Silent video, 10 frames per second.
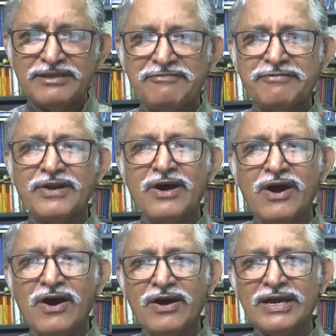the
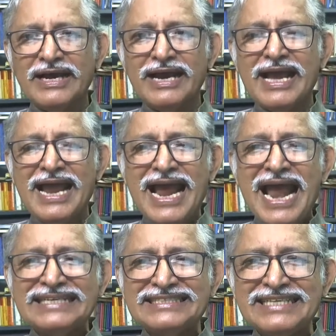frog
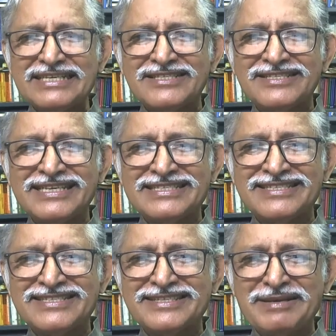adjusts
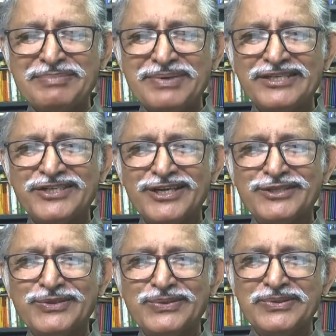its temperature
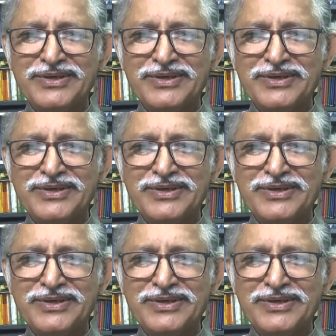to